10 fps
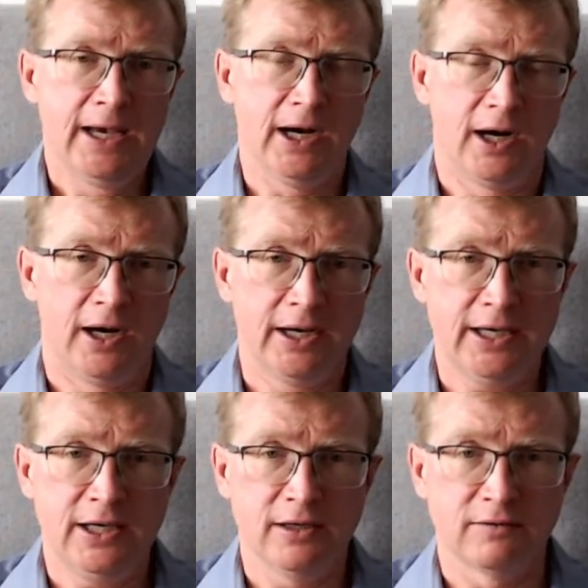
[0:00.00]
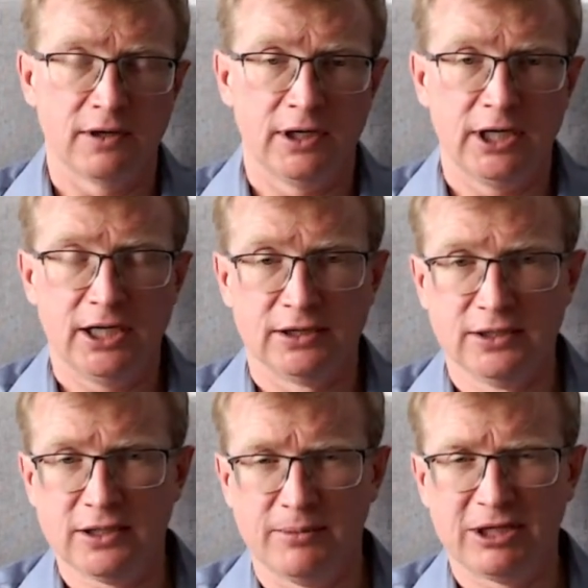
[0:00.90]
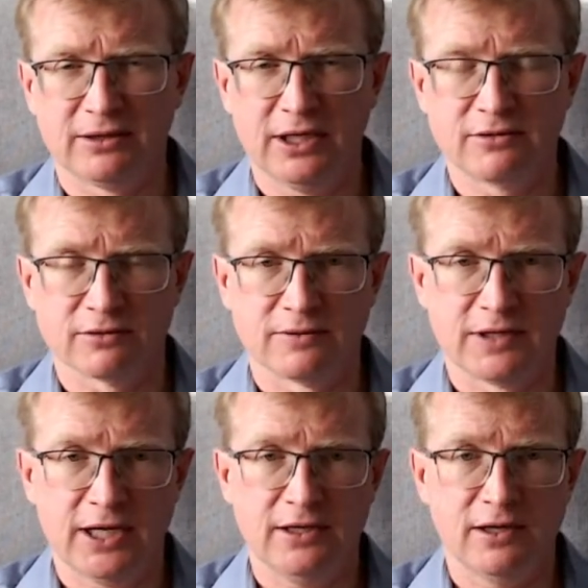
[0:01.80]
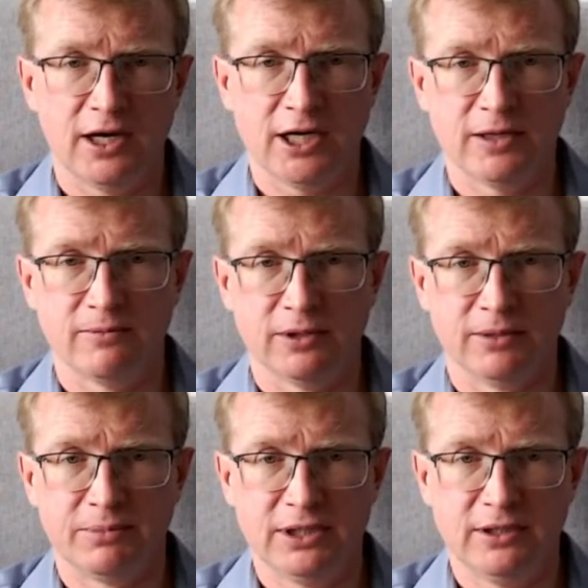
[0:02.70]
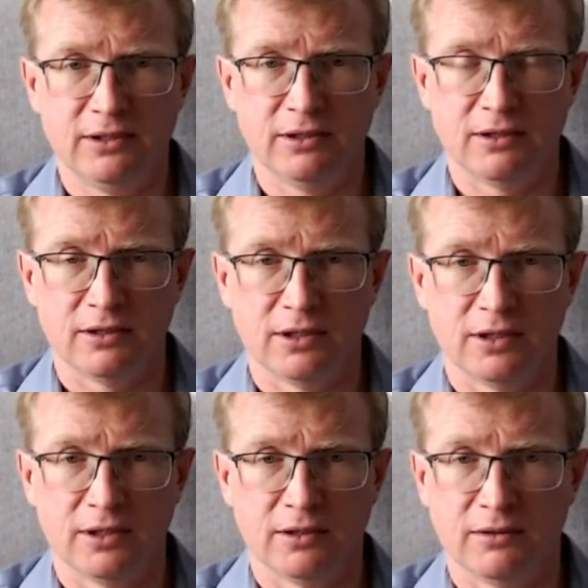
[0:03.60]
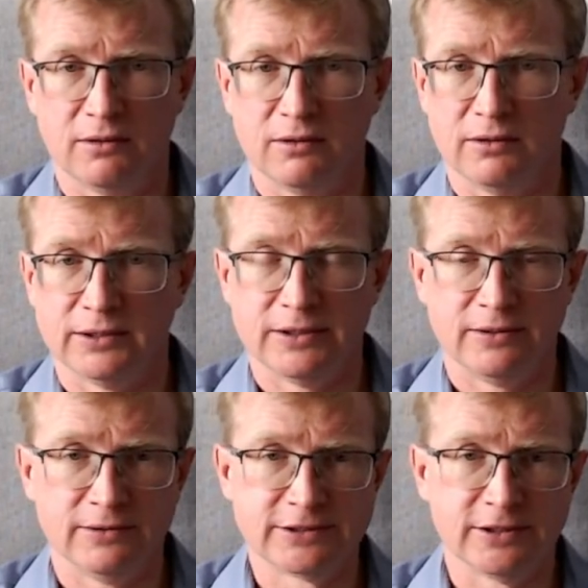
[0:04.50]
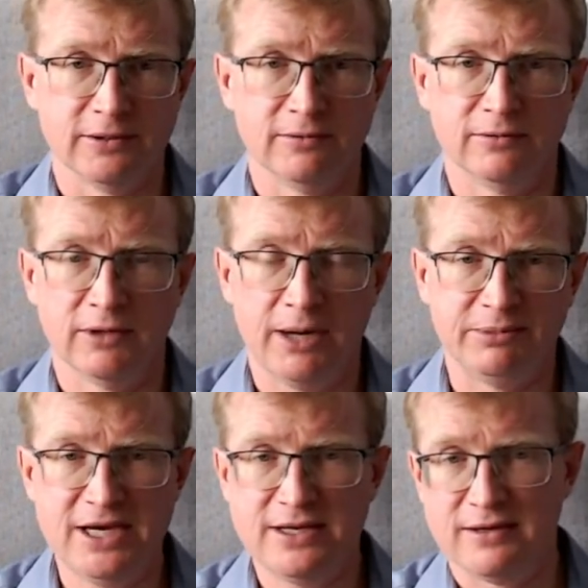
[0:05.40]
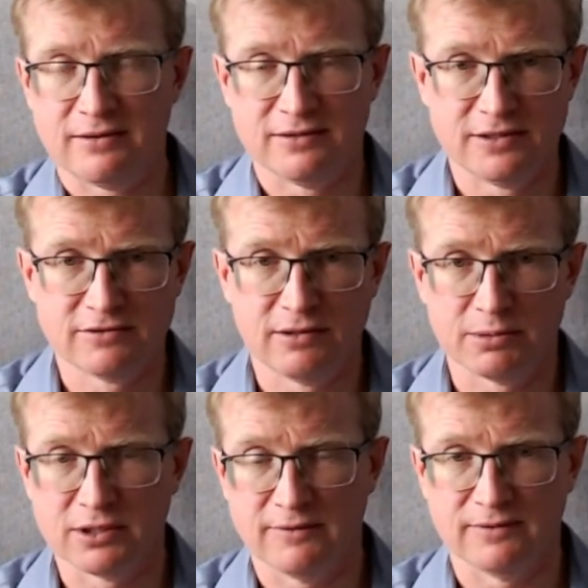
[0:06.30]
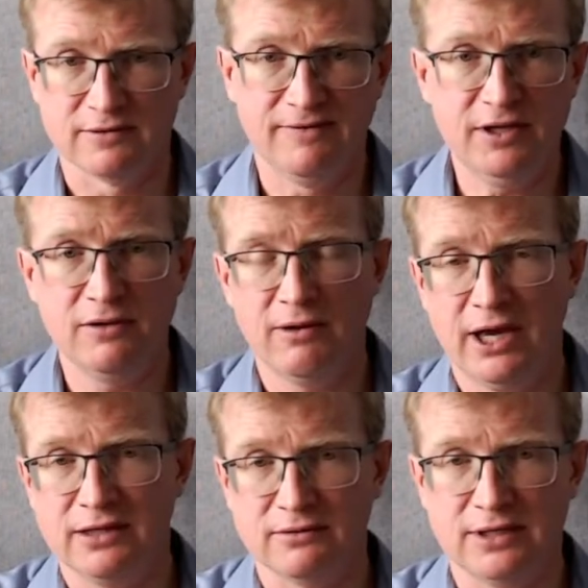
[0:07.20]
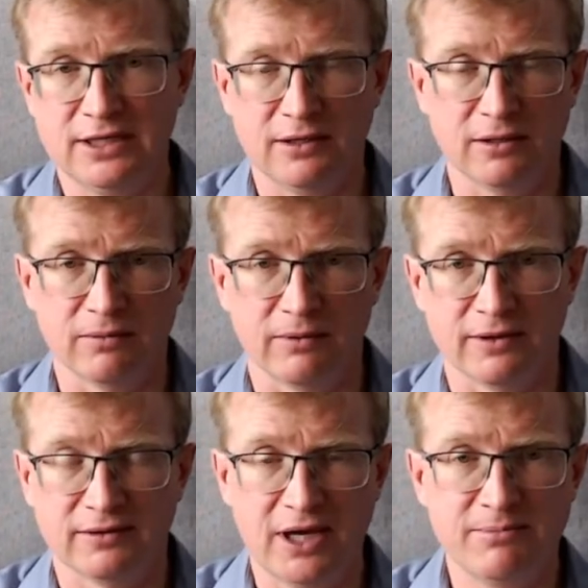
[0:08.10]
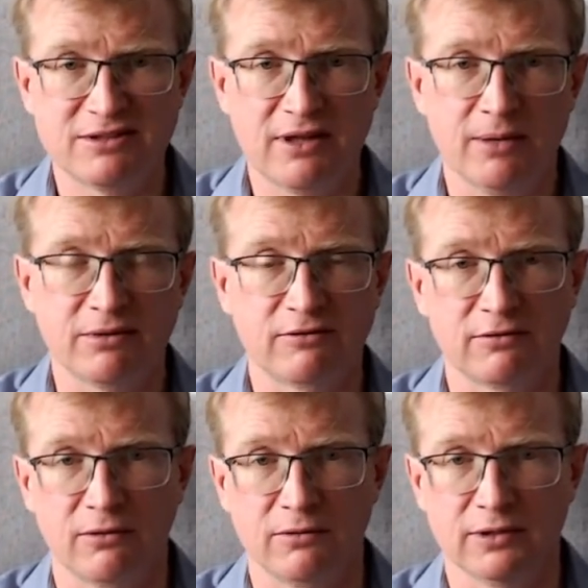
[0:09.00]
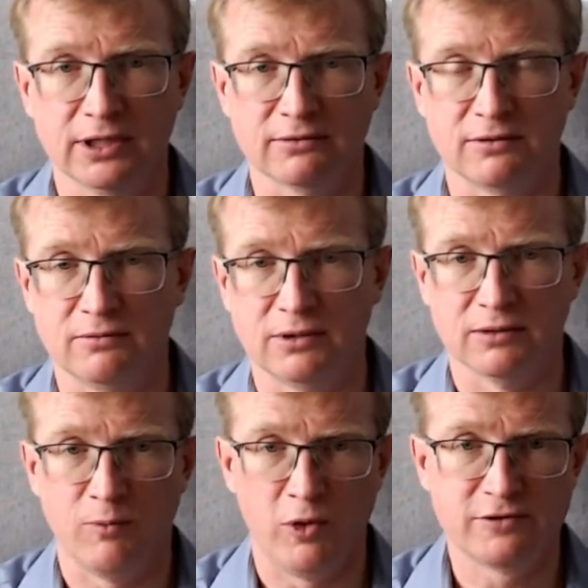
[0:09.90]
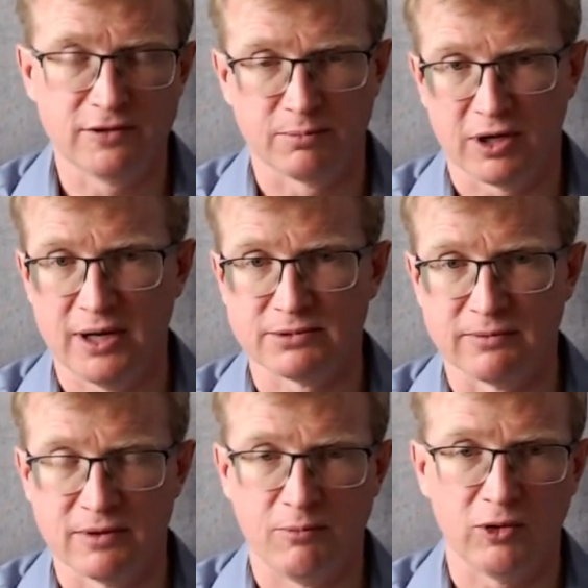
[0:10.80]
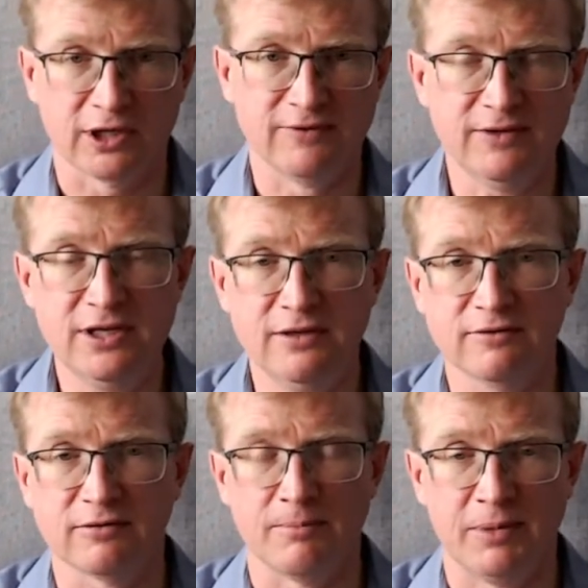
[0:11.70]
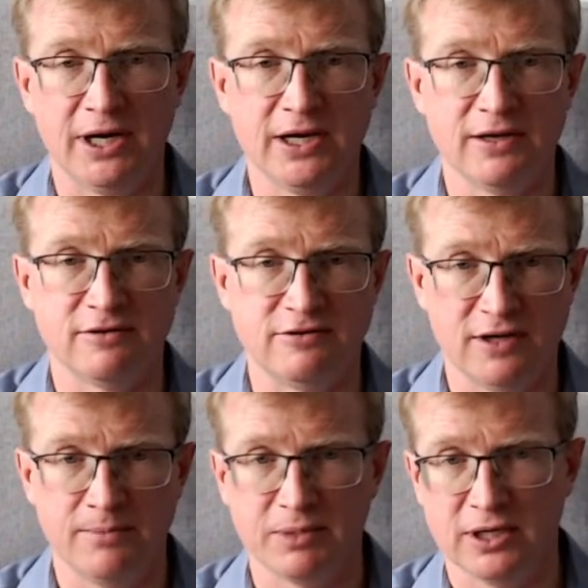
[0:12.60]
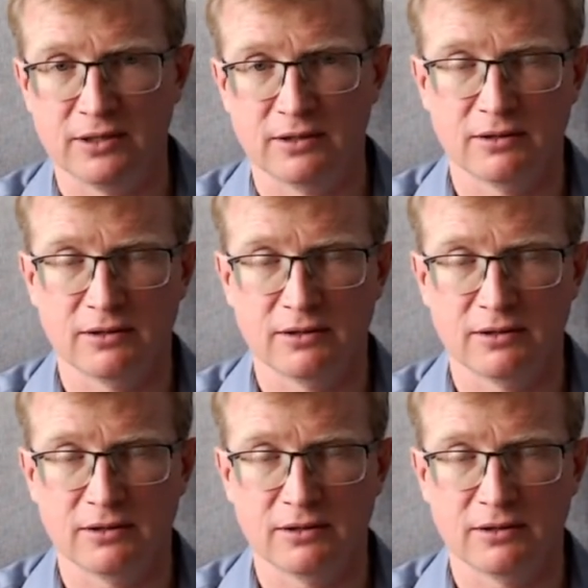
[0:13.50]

And a little bit later today, I will be also updating the description of this video, annotating it with timestamps so that you can watch it perhaps with more convenience by jumping